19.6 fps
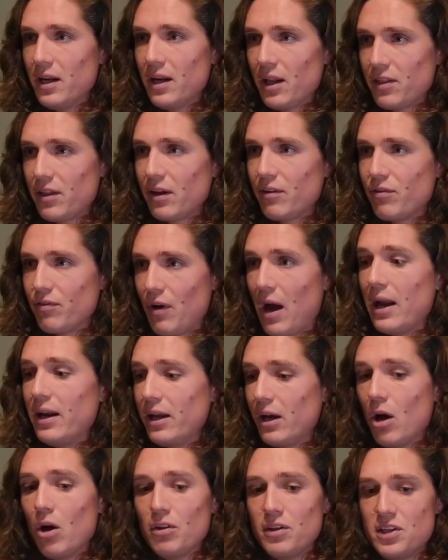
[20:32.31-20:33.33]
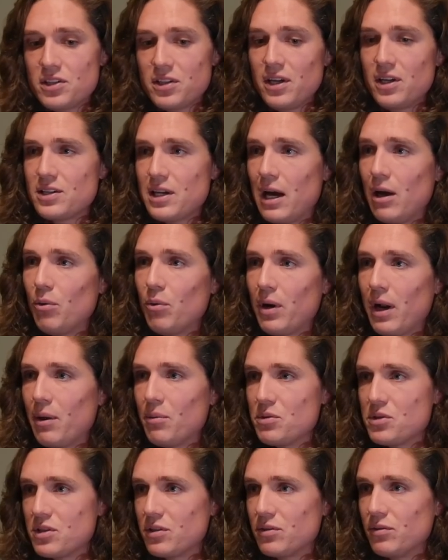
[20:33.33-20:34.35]
and I think finding all these things out when I
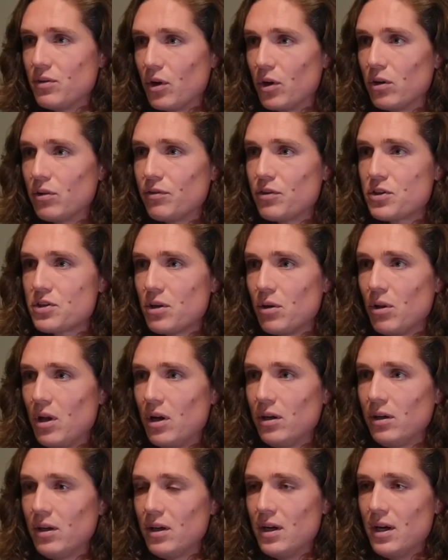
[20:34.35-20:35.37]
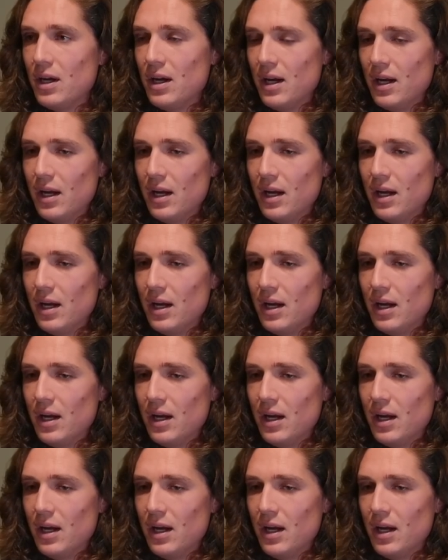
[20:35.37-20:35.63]
was hurt for so long mm.